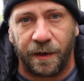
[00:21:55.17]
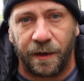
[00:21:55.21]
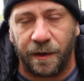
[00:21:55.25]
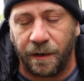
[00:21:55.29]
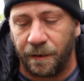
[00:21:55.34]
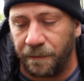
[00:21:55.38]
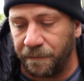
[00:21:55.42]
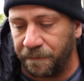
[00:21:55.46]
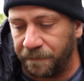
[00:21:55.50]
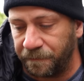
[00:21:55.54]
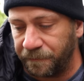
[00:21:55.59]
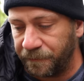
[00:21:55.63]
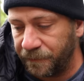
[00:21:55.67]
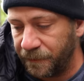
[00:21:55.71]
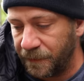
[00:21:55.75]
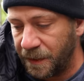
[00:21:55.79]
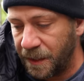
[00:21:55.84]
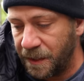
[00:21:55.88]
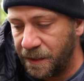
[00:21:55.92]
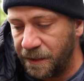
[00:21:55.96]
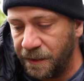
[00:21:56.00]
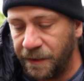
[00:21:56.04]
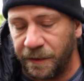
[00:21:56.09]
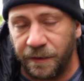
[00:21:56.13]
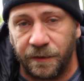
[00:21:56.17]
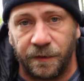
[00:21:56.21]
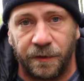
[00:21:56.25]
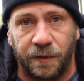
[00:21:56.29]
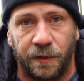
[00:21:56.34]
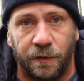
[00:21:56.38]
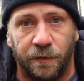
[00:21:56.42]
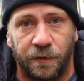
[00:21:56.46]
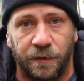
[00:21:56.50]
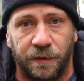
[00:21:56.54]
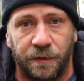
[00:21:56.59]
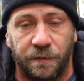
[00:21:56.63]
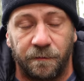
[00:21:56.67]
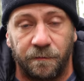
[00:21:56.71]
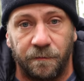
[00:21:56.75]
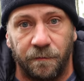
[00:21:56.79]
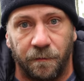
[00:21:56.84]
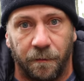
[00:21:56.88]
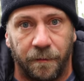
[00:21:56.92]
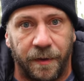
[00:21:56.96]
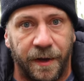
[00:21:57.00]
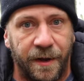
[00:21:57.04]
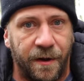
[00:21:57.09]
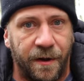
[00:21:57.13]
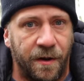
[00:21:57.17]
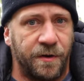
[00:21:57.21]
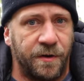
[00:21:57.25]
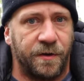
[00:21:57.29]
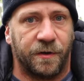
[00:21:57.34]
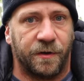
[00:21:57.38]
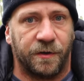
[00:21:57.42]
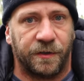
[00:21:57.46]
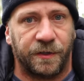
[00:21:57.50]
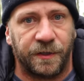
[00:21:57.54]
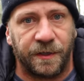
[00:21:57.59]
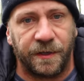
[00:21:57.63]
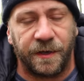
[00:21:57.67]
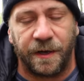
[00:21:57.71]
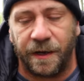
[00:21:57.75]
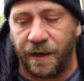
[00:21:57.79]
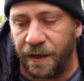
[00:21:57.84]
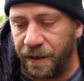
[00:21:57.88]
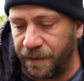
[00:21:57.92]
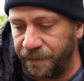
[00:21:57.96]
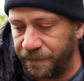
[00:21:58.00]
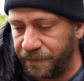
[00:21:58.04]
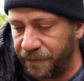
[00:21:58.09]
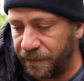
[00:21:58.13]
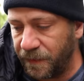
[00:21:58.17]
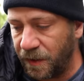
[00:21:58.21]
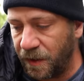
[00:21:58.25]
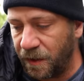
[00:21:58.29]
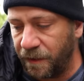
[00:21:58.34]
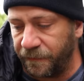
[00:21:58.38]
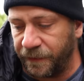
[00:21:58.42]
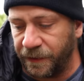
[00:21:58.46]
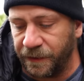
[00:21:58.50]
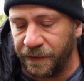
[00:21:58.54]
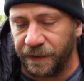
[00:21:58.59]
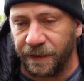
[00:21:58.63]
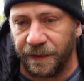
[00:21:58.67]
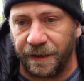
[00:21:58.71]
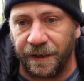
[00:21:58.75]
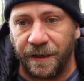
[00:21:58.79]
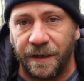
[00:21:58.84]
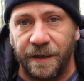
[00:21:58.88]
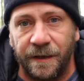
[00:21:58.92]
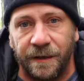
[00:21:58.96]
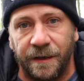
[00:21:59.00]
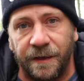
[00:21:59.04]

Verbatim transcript: Um, it's used by hunters, uh, obviously,